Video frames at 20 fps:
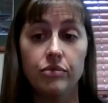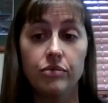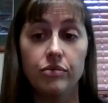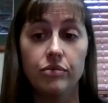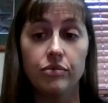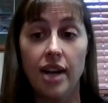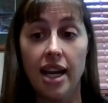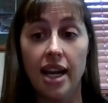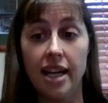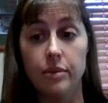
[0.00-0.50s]

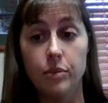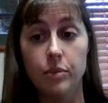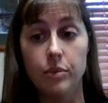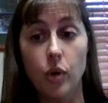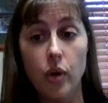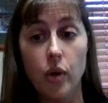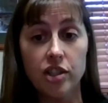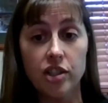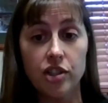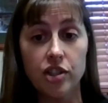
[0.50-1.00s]
random
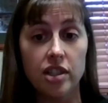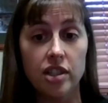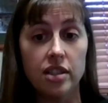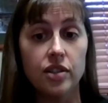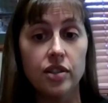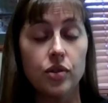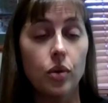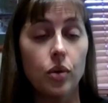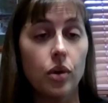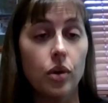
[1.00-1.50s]

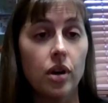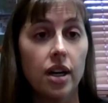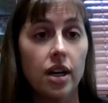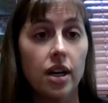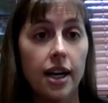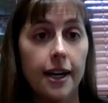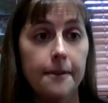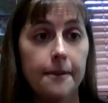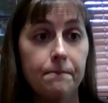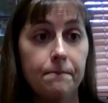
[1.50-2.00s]
questions, or
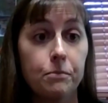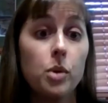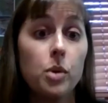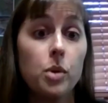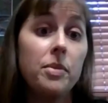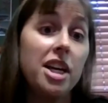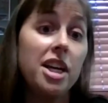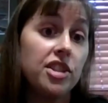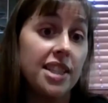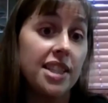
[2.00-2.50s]
we
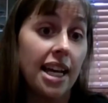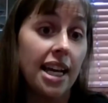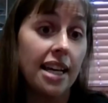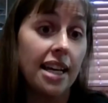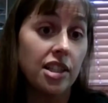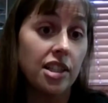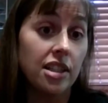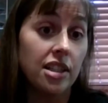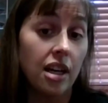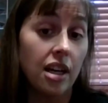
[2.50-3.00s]
may just
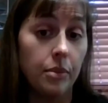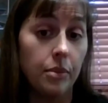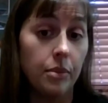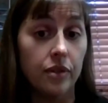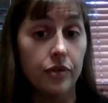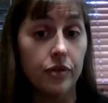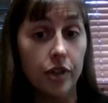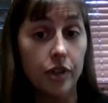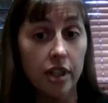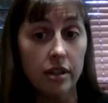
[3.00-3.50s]
ask you to come
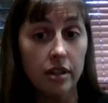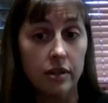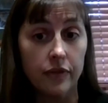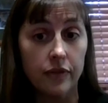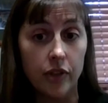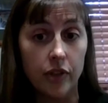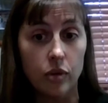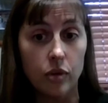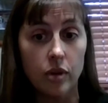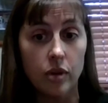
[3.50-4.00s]
in for an
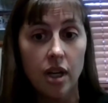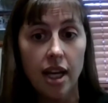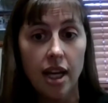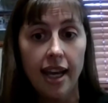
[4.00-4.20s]
interview.